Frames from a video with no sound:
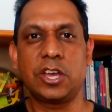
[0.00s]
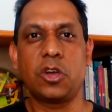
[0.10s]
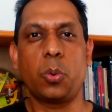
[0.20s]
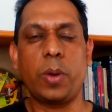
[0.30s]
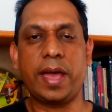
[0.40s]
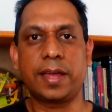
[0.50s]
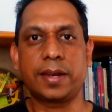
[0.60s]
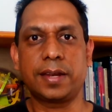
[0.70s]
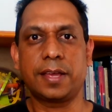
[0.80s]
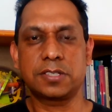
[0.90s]
when
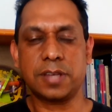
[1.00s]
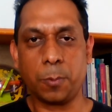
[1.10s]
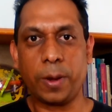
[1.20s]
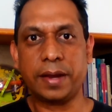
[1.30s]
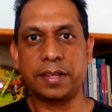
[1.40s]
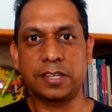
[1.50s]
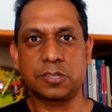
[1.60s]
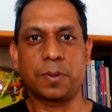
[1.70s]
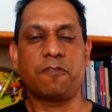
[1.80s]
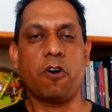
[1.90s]
someone is
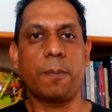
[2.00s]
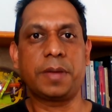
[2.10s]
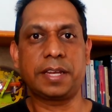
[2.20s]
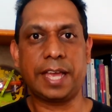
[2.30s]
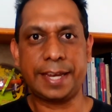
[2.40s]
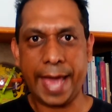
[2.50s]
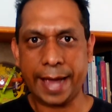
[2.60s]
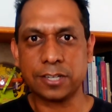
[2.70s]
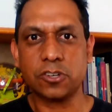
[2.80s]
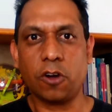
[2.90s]
performing an
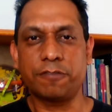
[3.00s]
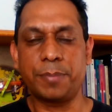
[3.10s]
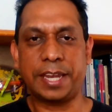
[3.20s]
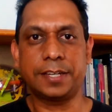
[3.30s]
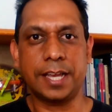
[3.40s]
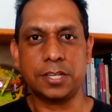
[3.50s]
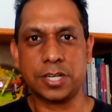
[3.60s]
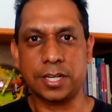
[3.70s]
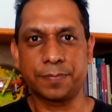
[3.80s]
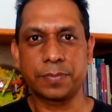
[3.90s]
act of
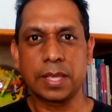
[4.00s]
meditation.